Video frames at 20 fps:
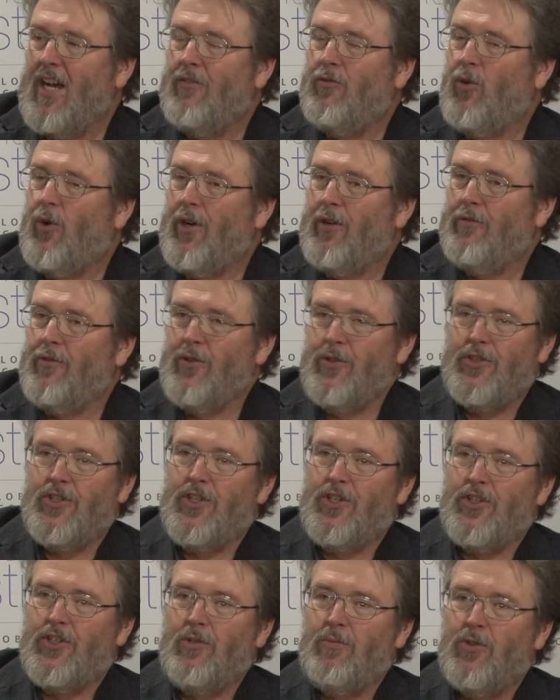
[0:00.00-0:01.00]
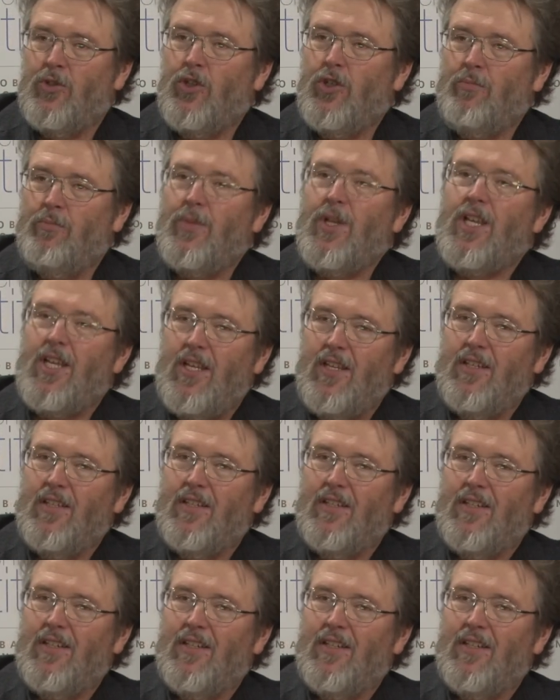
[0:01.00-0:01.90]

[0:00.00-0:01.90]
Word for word: of what a food system could be